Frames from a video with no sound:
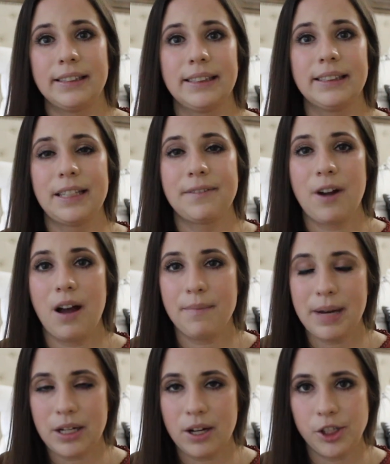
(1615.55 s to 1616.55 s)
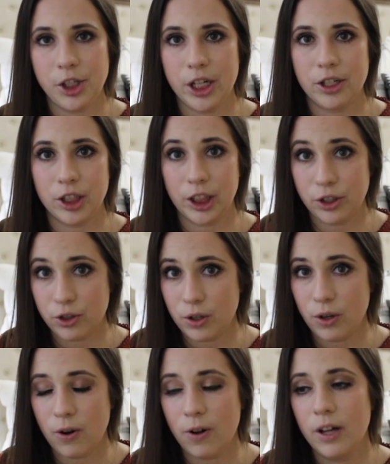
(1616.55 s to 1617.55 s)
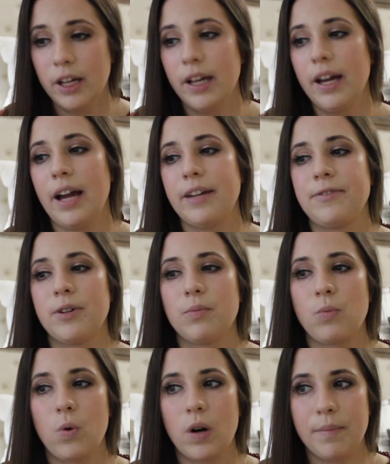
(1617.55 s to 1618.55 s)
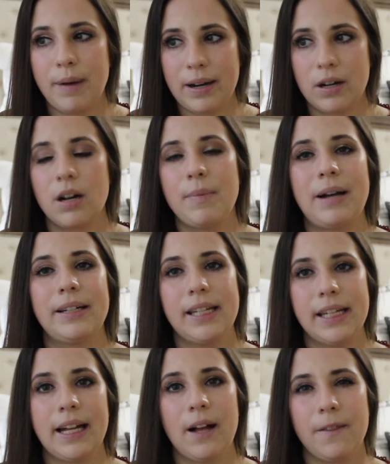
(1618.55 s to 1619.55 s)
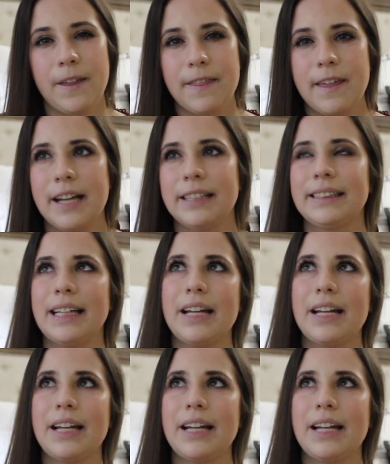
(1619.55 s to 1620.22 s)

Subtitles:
And since I've got my nausea under control, I feel more better about eating healthy things.